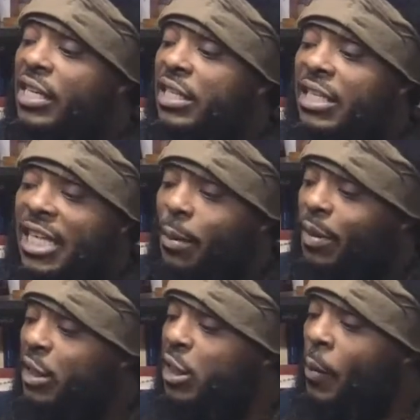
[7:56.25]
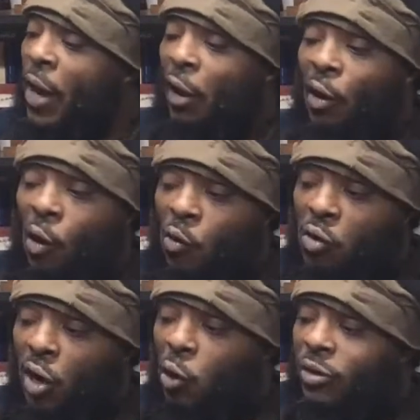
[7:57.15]
is attempting to make her
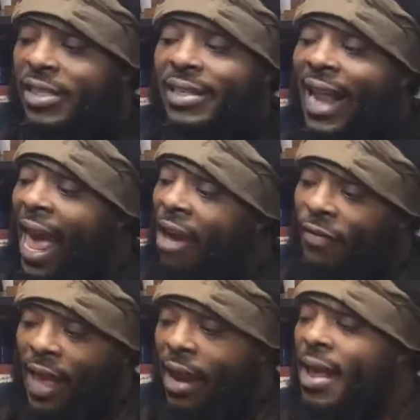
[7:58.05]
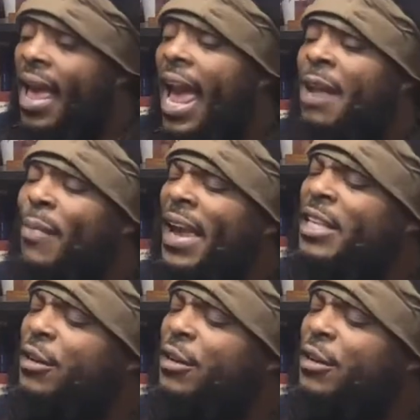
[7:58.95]
own clothes is laughed at and made to